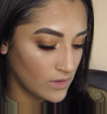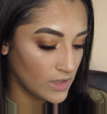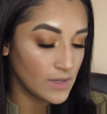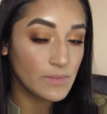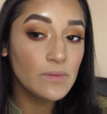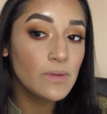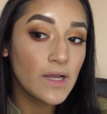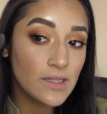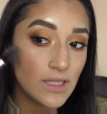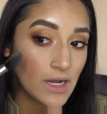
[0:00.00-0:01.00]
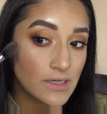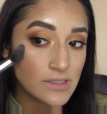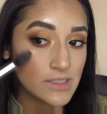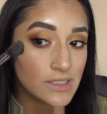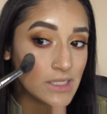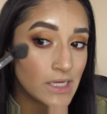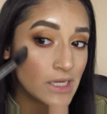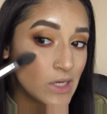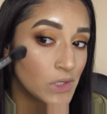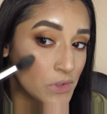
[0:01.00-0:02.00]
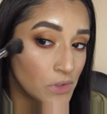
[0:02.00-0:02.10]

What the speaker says: And I'm going to apply a lot because I like